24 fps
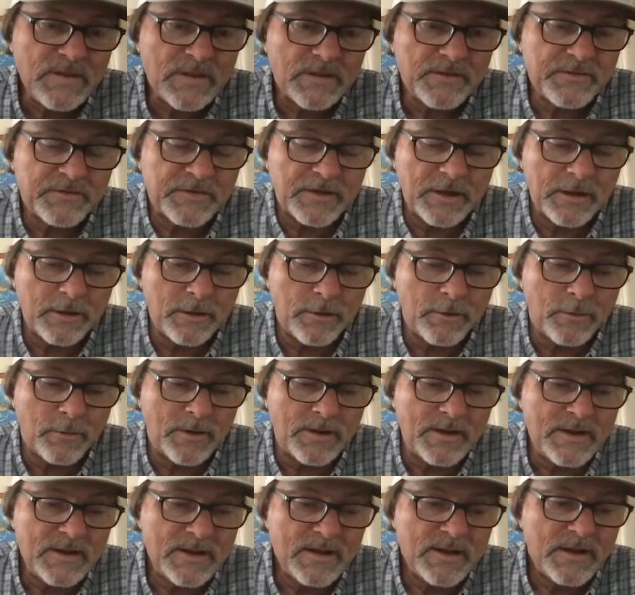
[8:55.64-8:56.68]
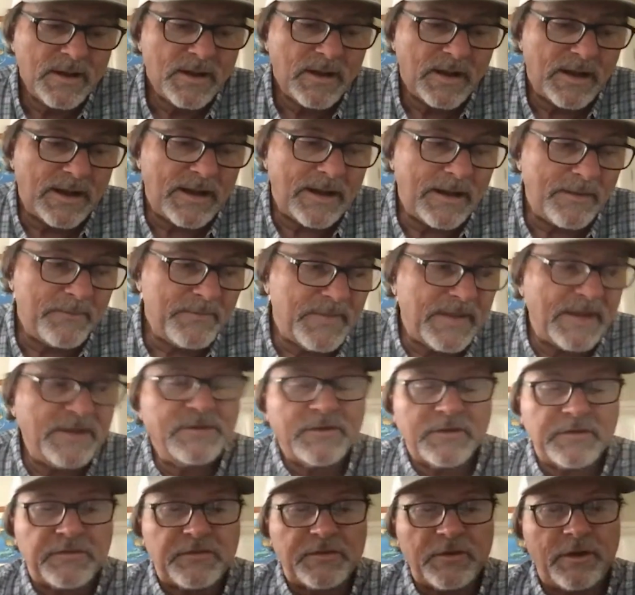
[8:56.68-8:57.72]
So they
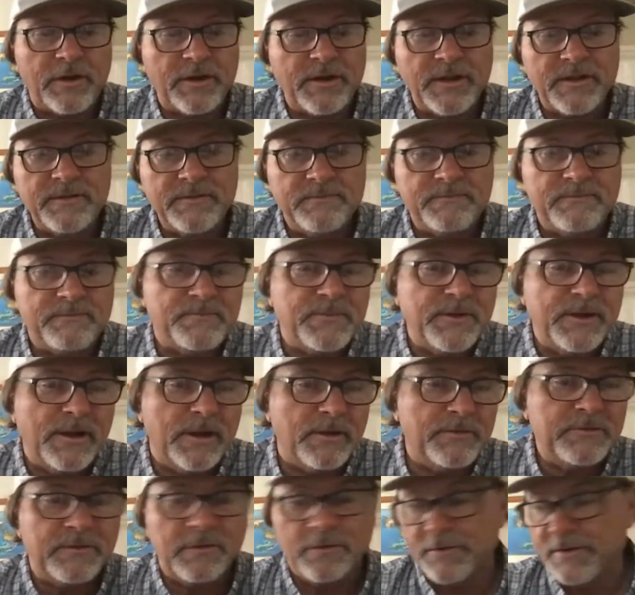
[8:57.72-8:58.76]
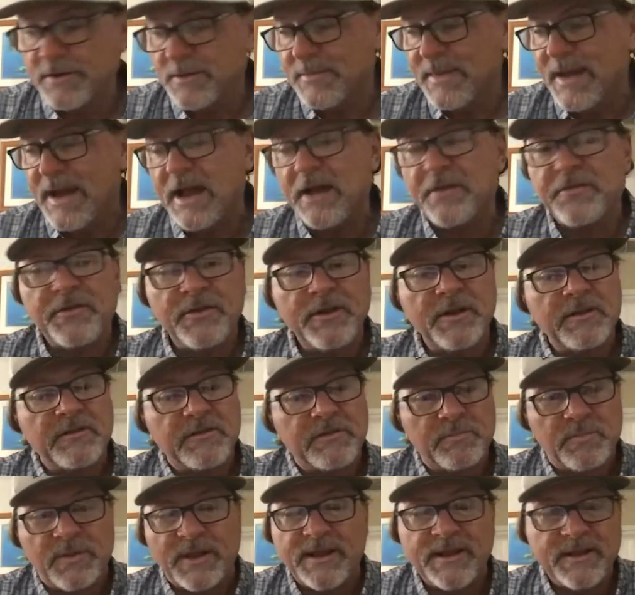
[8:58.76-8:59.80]
just started, doing the math and
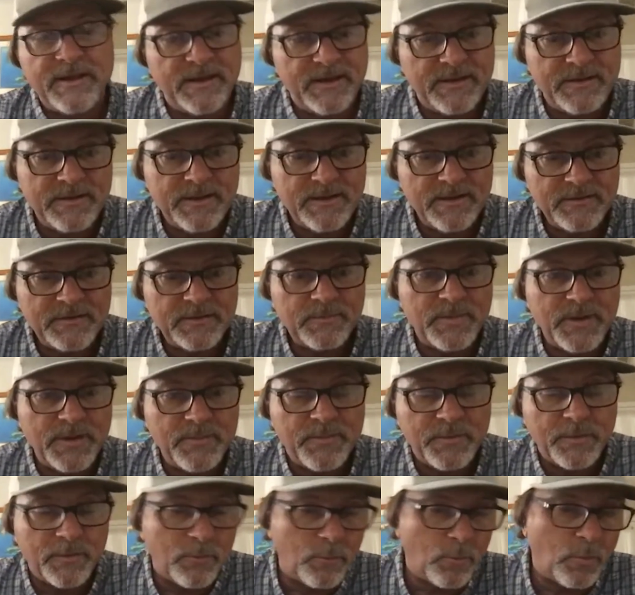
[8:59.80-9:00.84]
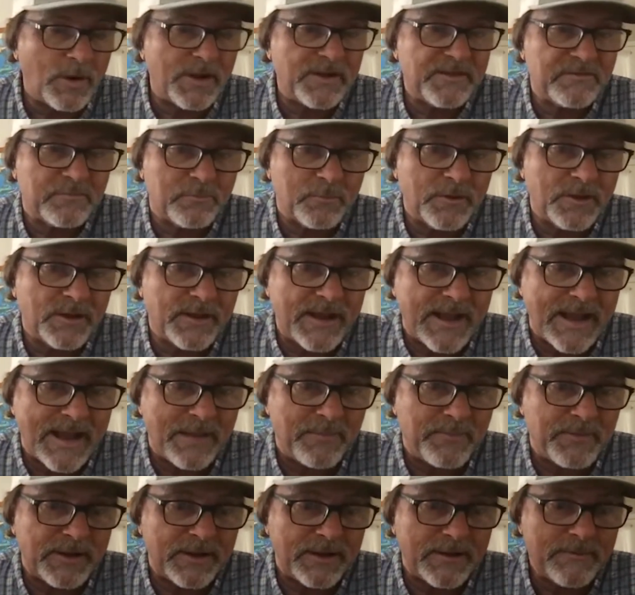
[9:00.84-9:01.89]
explaining to people what's really
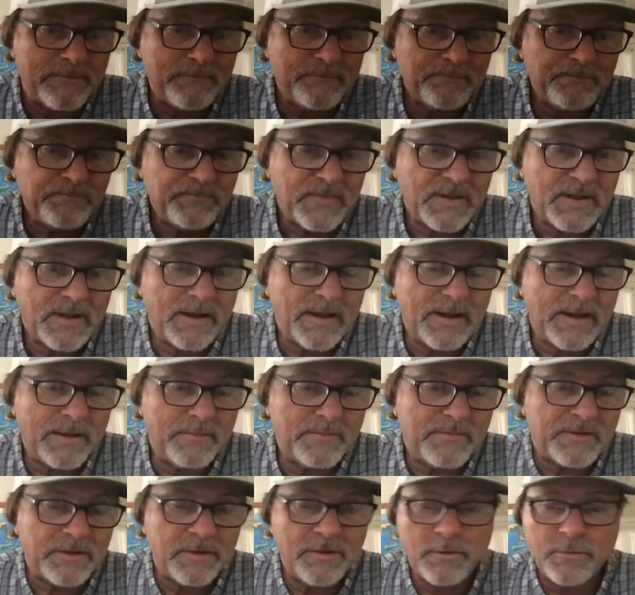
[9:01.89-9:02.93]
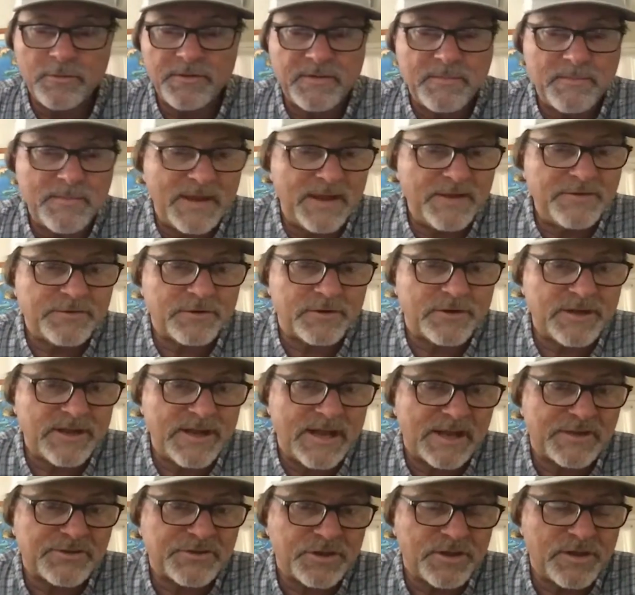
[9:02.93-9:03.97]
happening. So there was a major
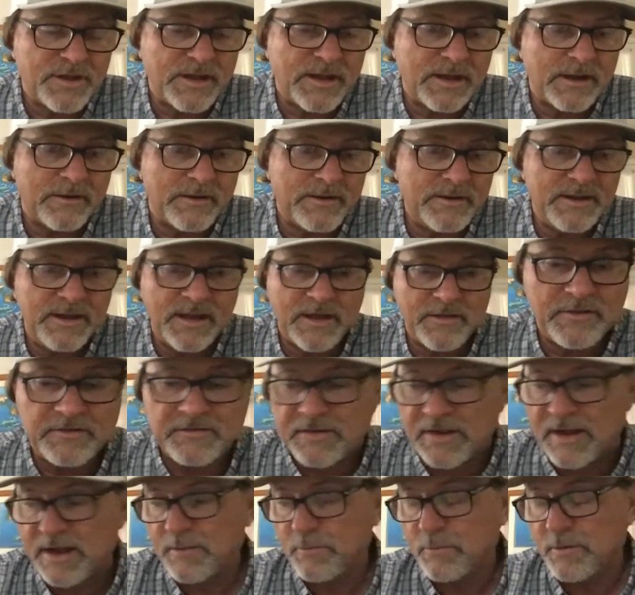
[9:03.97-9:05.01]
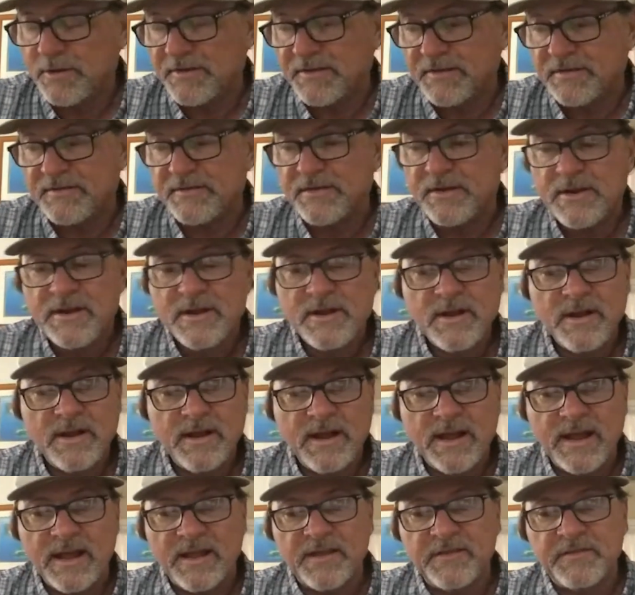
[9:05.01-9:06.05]
connection there. And the side was
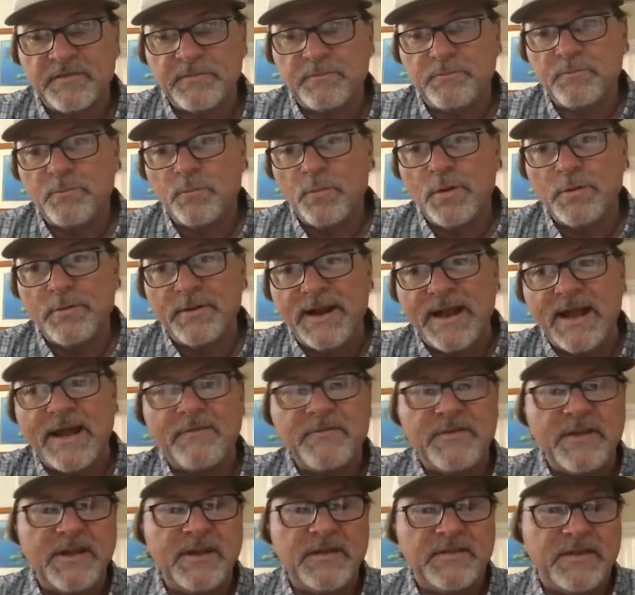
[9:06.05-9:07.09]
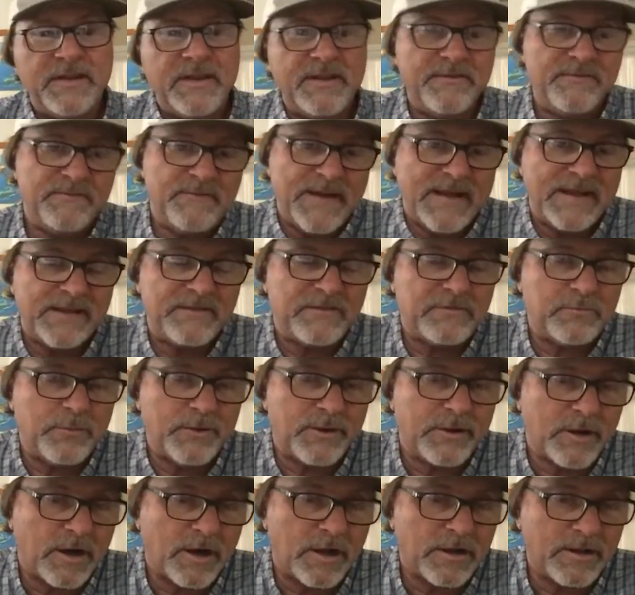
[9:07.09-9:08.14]
as we would have these events,
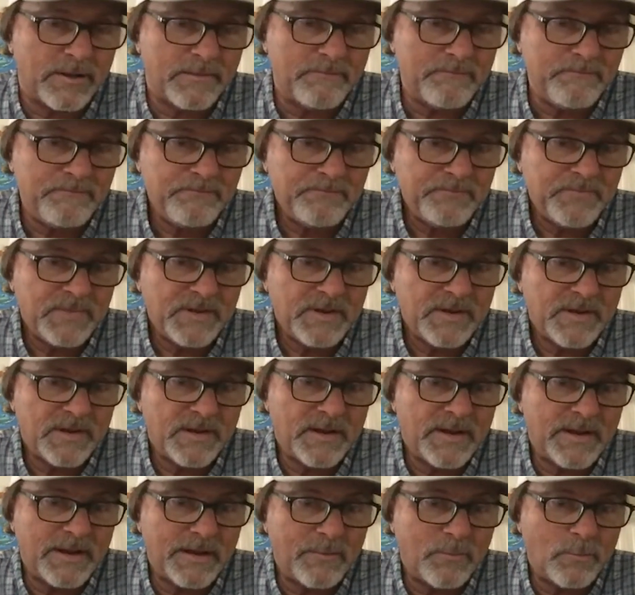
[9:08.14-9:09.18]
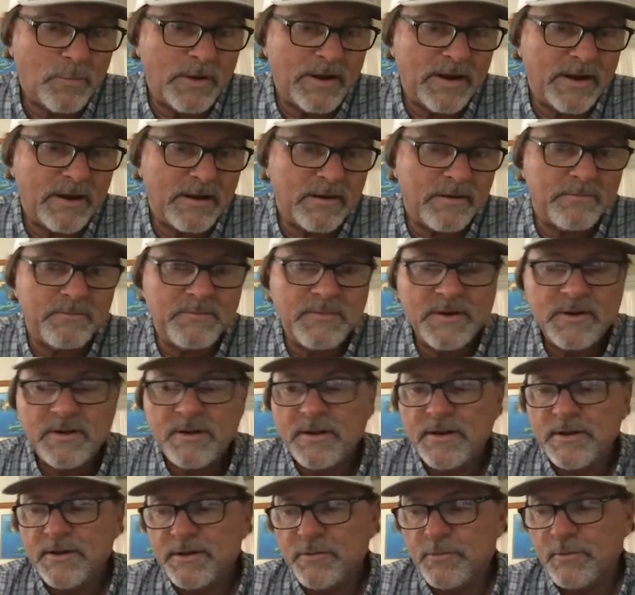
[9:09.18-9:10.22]
we'd call them, where
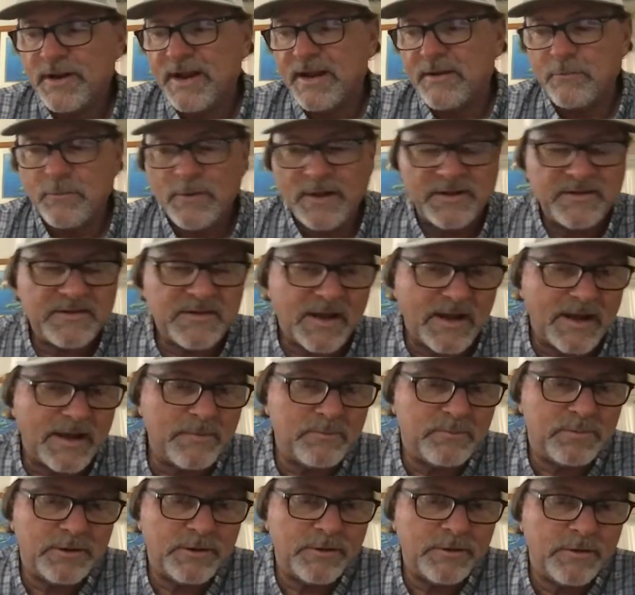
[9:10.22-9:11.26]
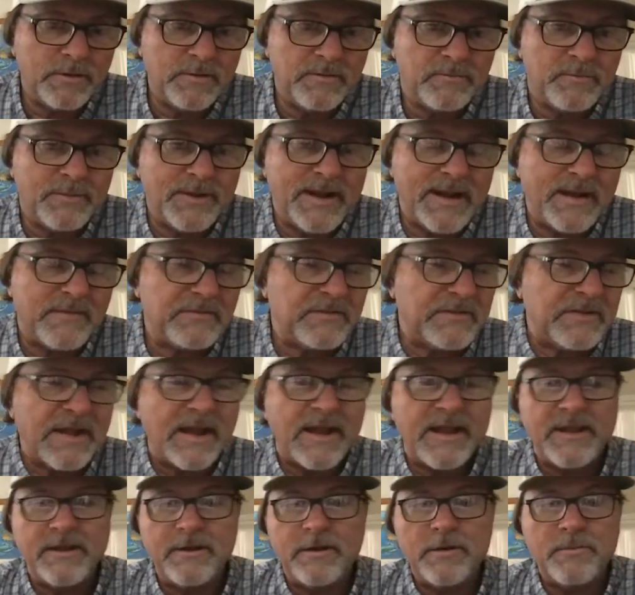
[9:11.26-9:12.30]
we'd have red tide blooms, we'd have
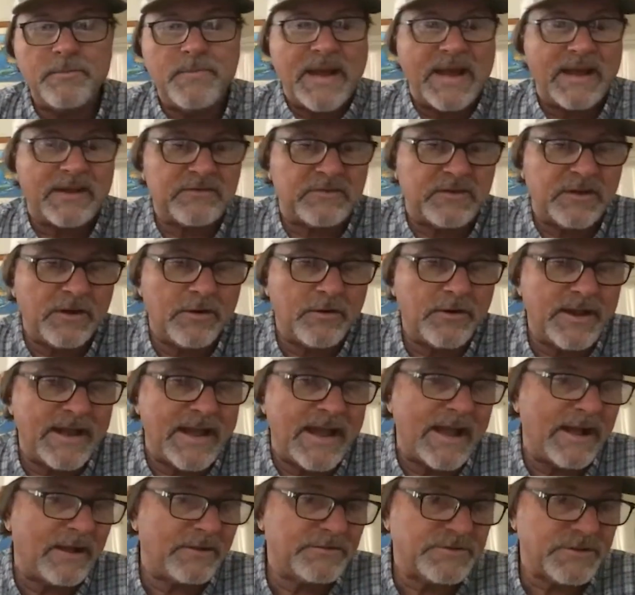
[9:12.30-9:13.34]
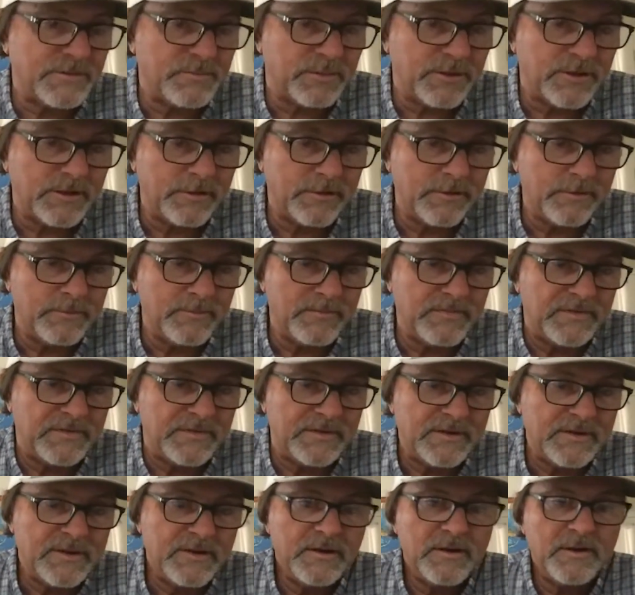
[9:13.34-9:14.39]
cyanobacteria algae
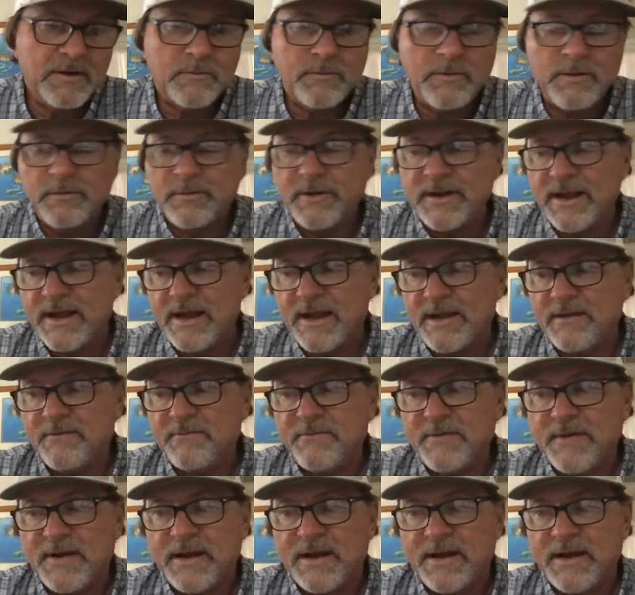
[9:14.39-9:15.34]
blooms, we would have